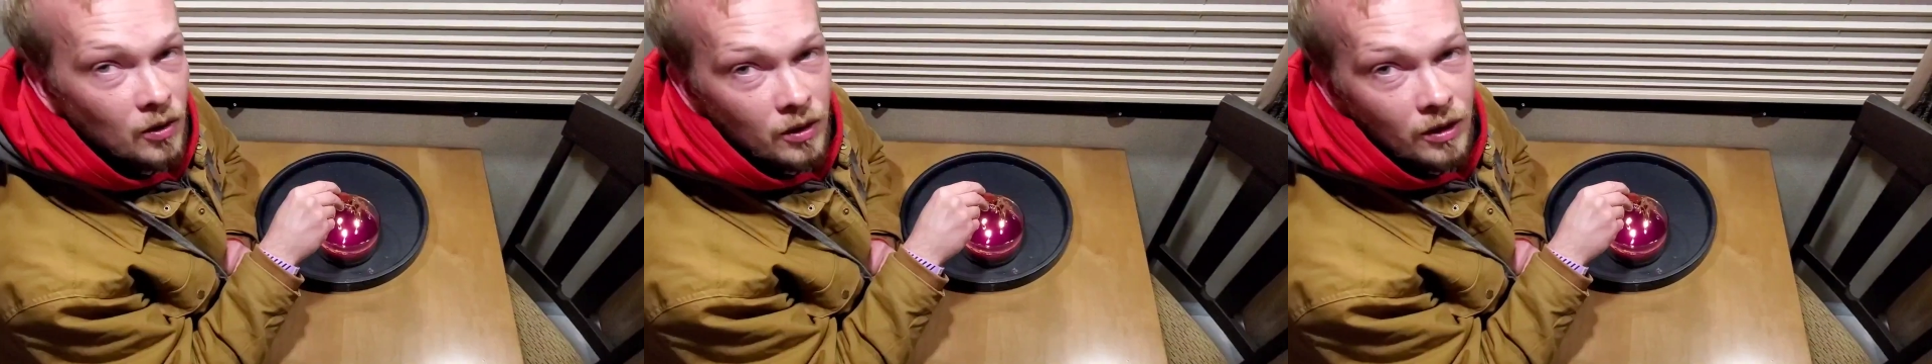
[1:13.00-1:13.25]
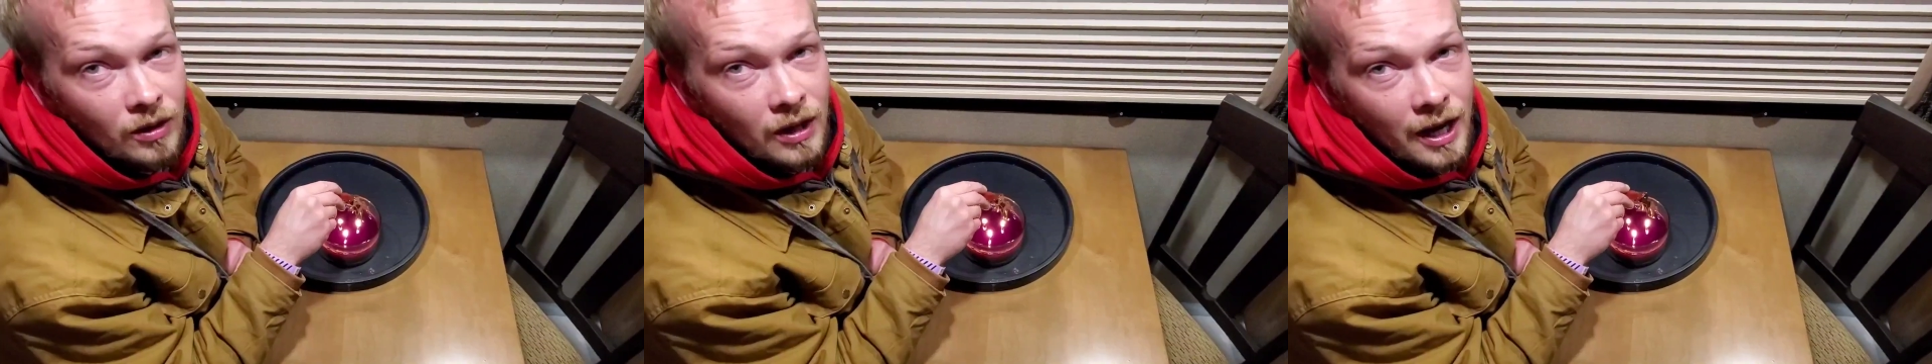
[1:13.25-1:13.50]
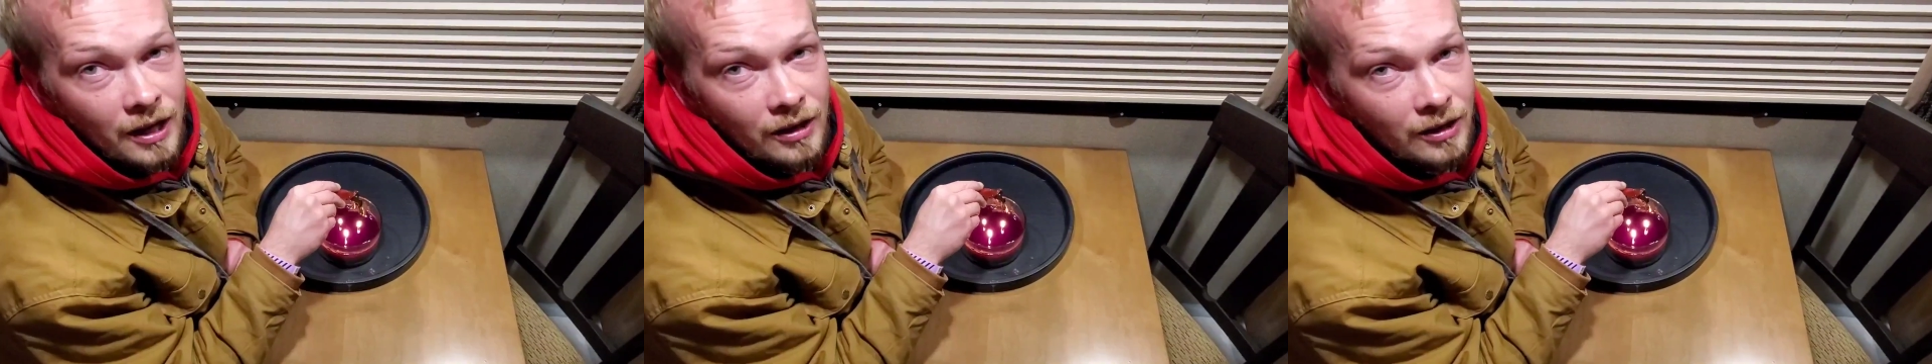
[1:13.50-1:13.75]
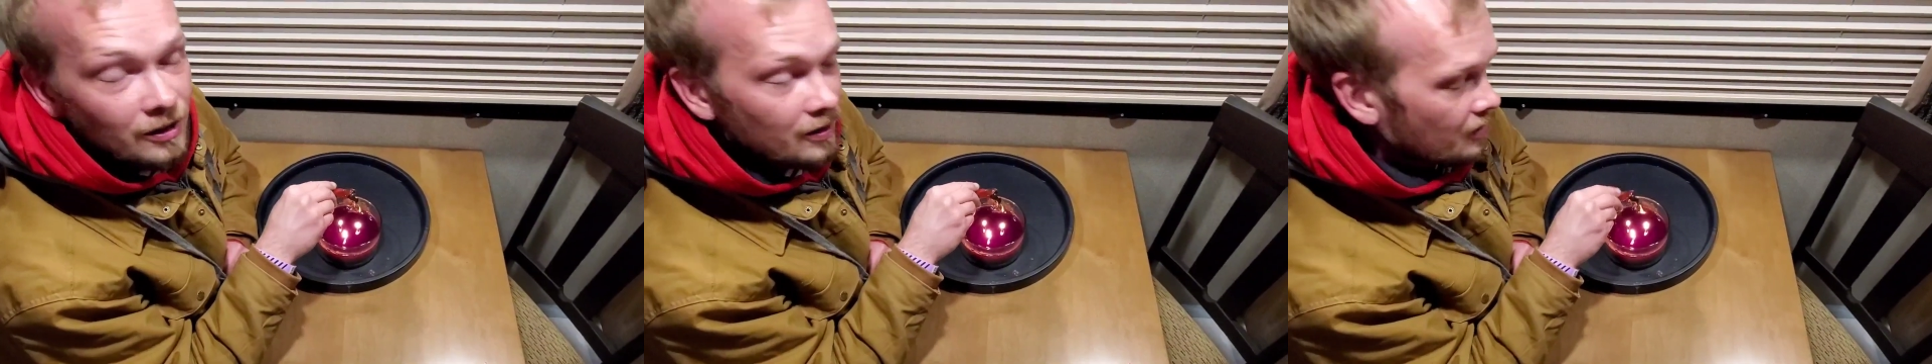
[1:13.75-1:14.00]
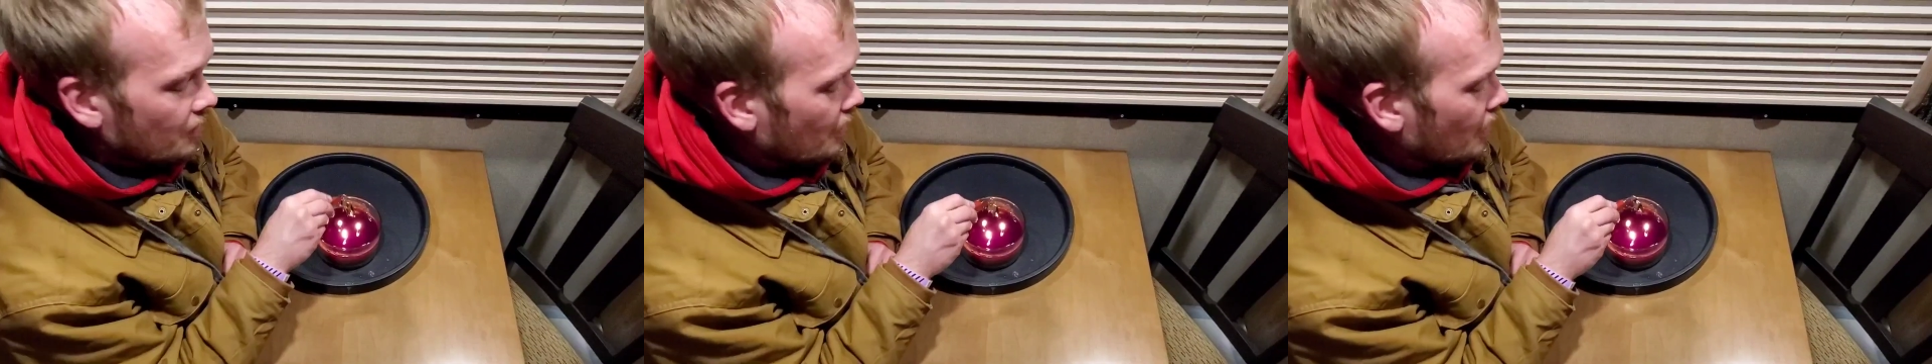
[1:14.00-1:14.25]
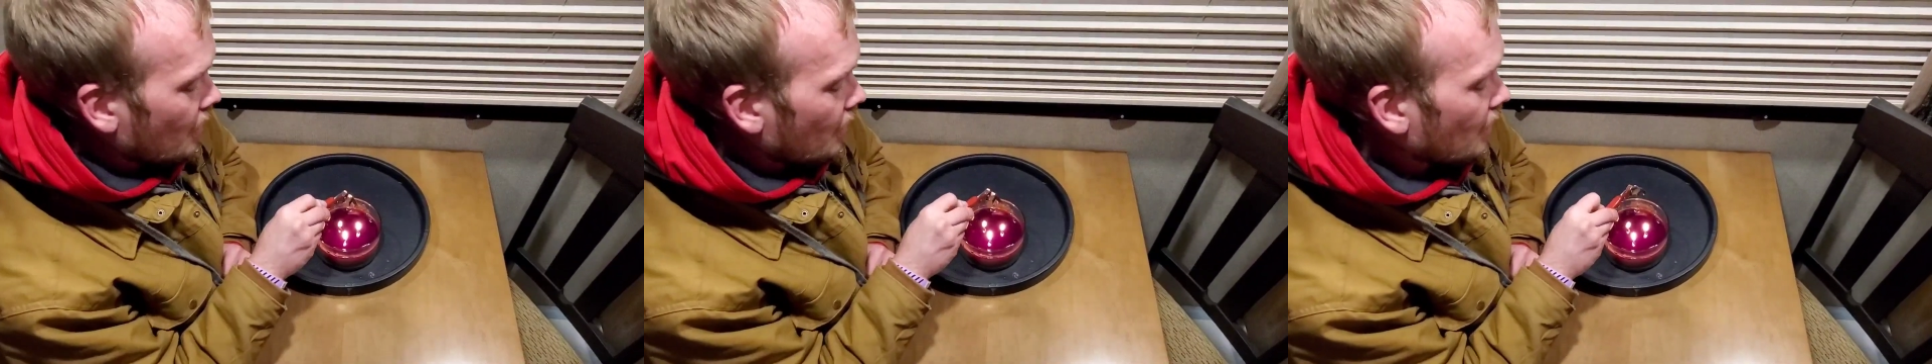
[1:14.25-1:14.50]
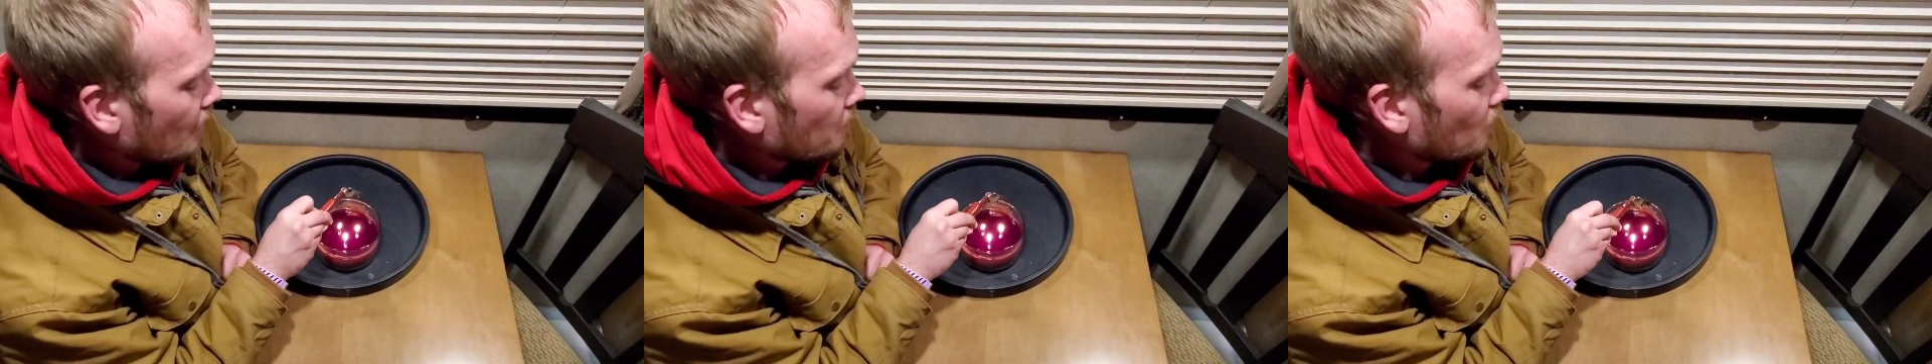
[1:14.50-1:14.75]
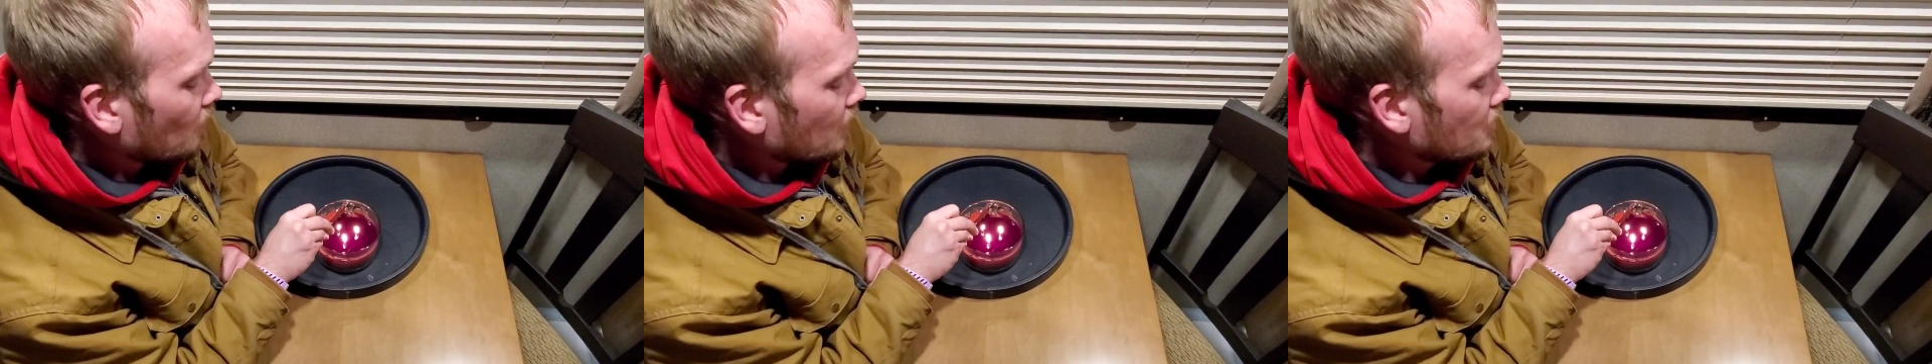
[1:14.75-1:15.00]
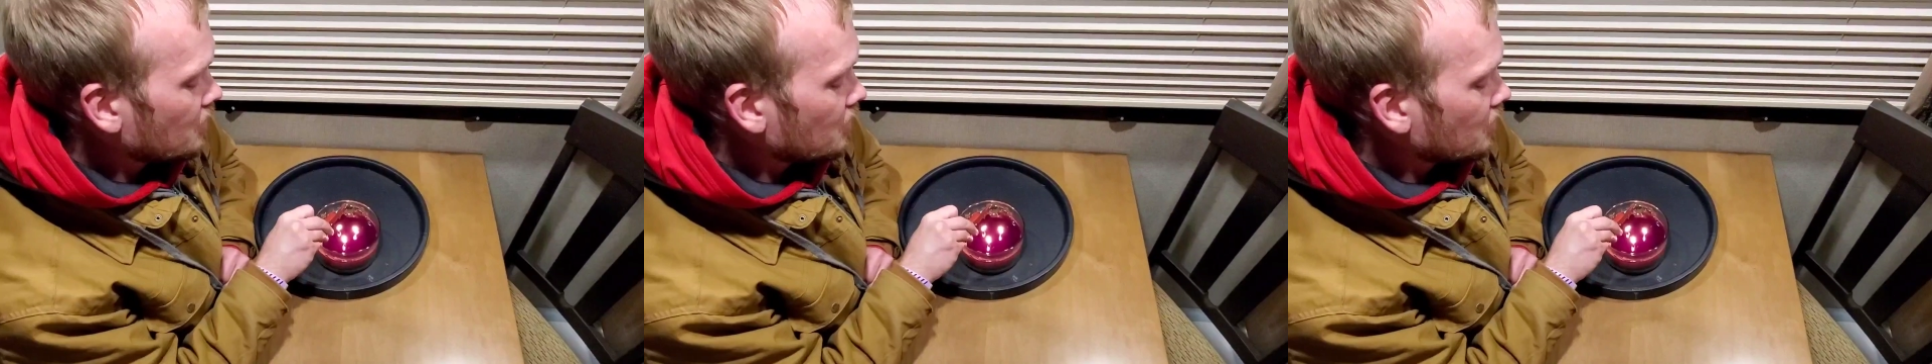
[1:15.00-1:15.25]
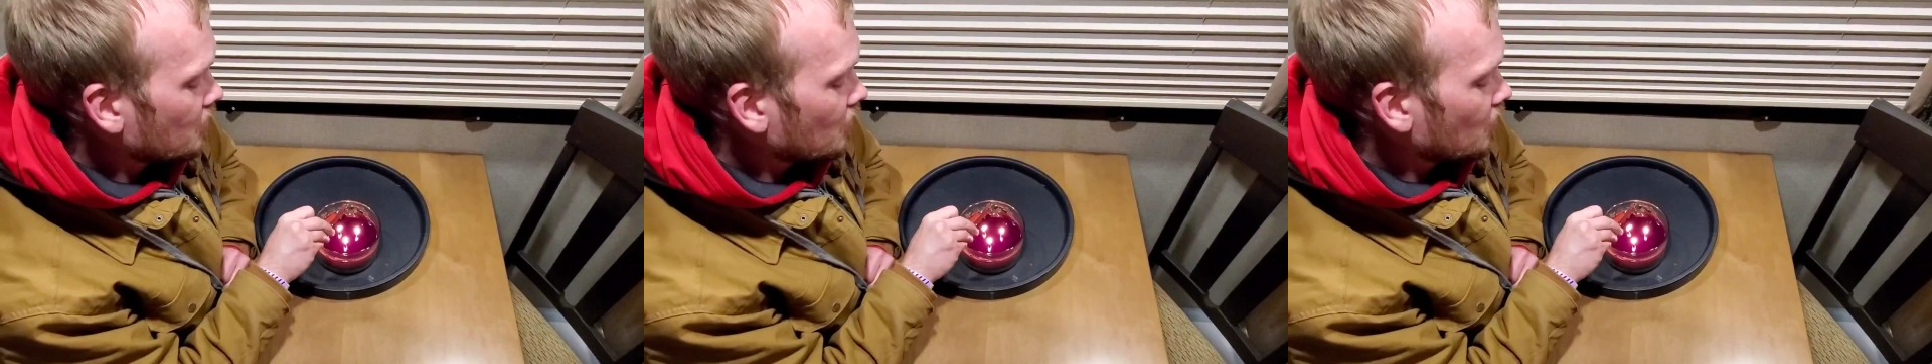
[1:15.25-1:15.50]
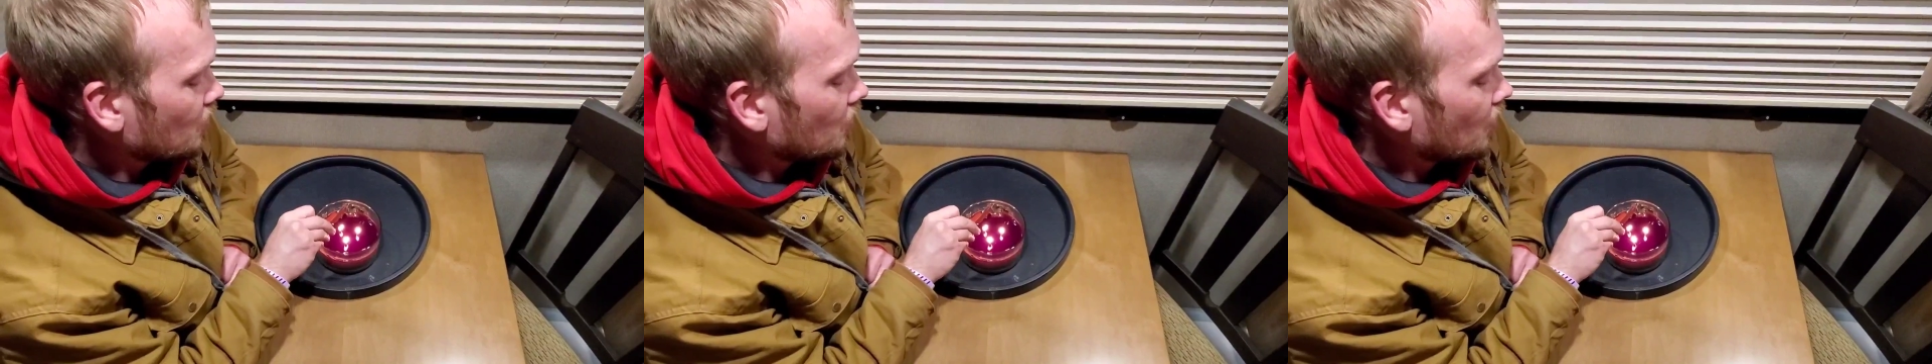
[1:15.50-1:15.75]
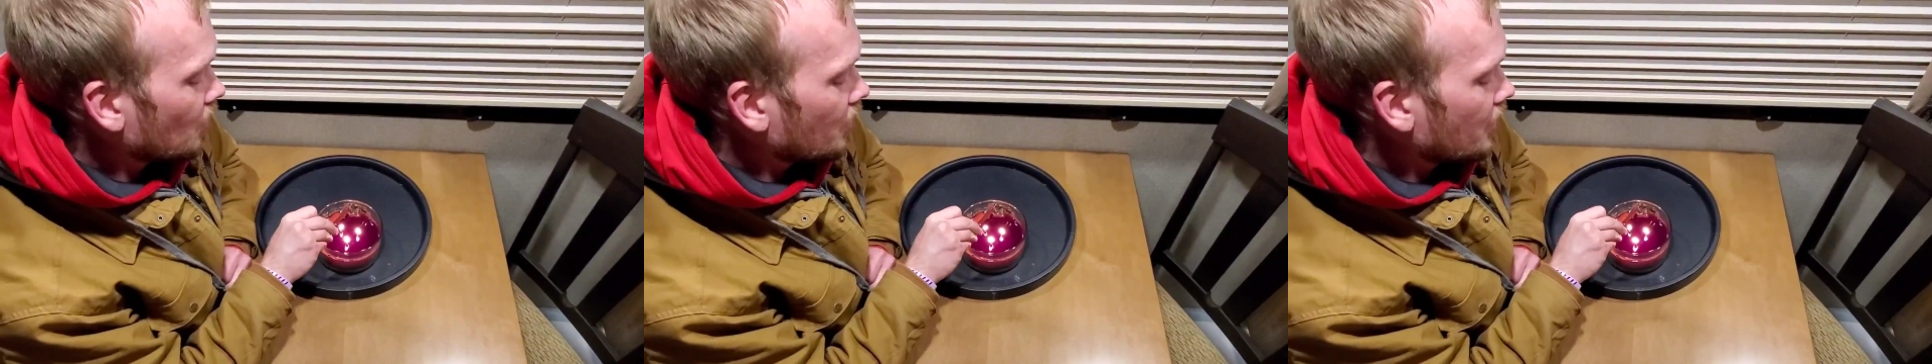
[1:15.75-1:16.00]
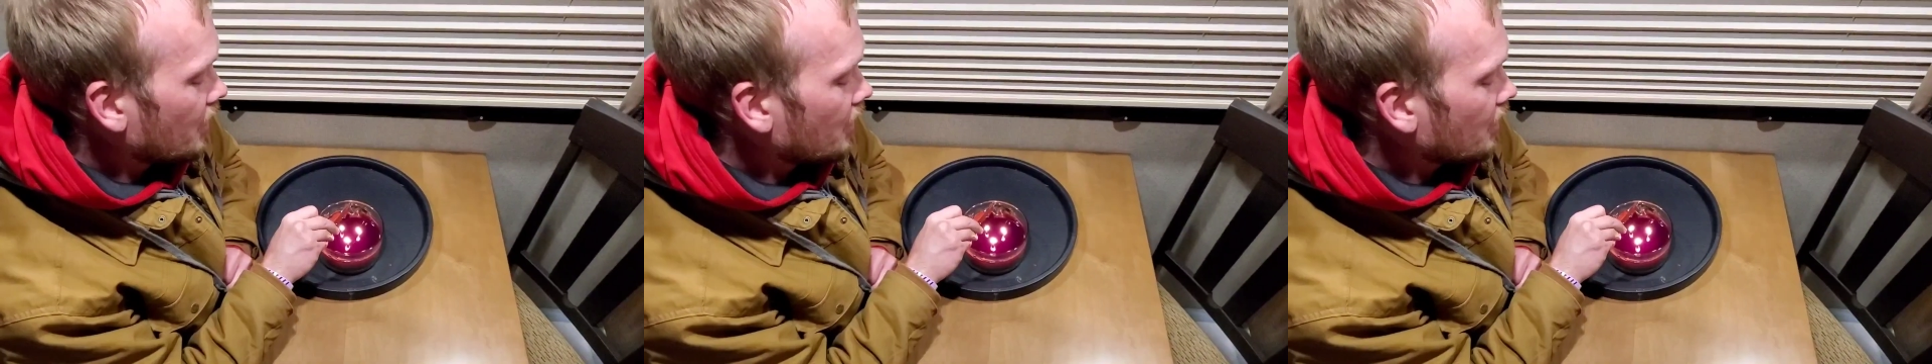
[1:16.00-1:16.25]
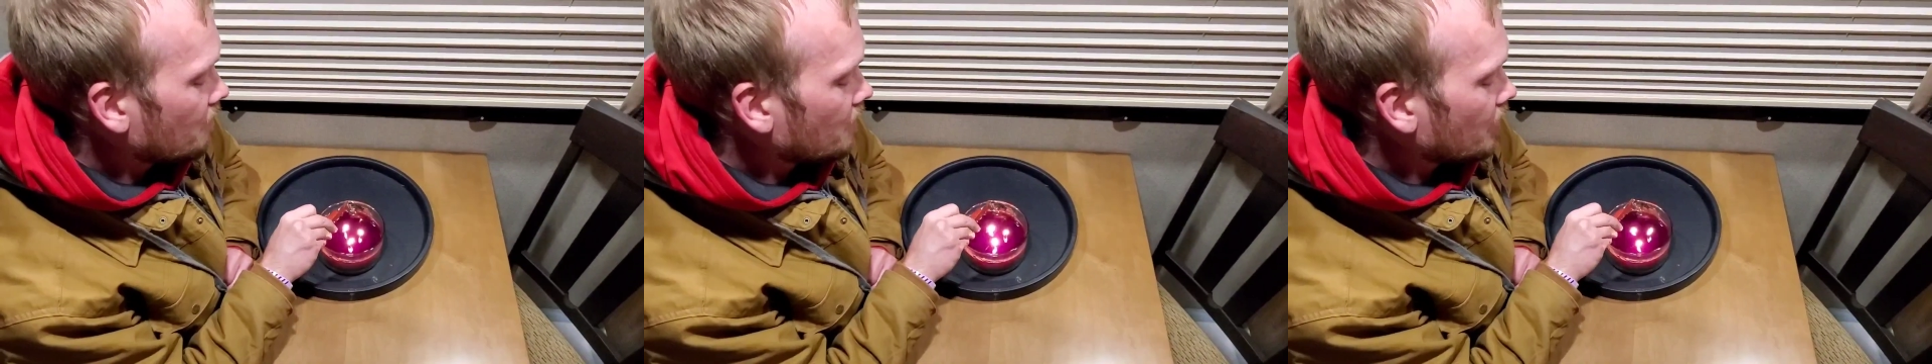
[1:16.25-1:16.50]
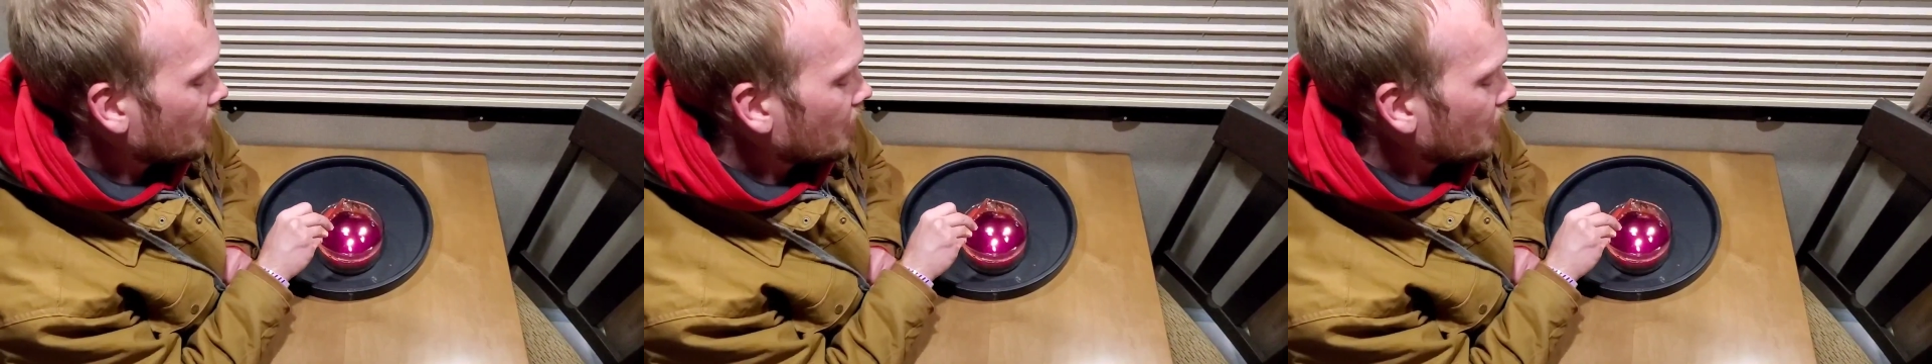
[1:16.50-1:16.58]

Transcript: a grill lighter, and I'm going to heat up